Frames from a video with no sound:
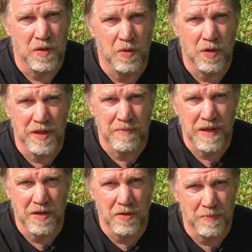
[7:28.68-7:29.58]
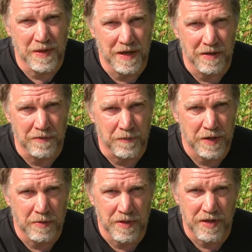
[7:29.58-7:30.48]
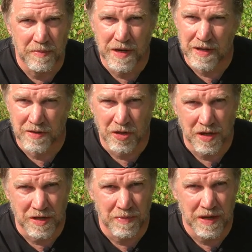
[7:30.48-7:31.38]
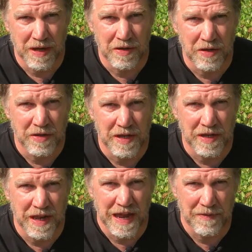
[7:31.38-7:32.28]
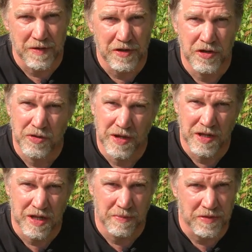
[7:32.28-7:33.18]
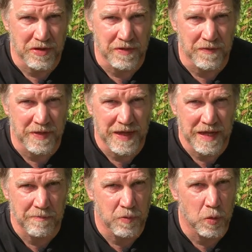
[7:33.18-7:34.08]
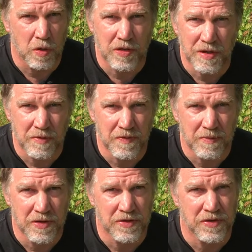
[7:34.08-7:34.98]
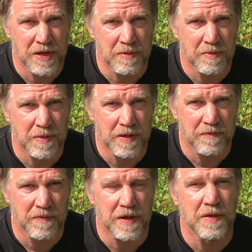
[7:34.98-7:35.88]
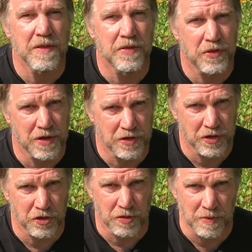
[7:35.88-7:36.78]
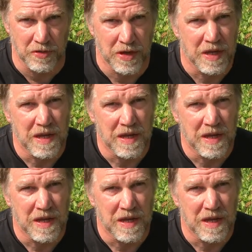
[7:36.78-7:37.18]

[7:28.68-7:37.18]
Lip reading: Or they may go up and down in frequency, but I talked about how you can take an average to try to compensate for that. Or some of them just seem to be very lethargic chirpers.